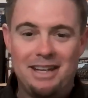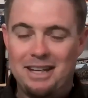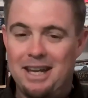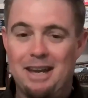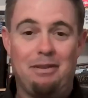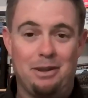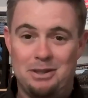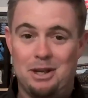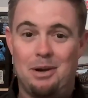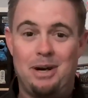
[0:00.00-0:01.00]
Yeah, for those
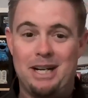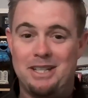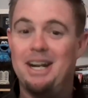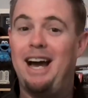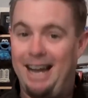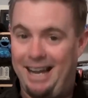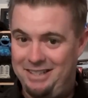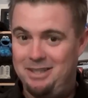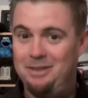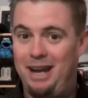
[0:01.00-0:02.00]
of y'all watching, I
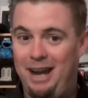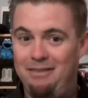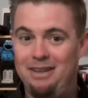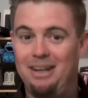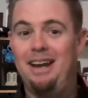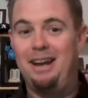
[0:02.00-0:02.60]
still have it.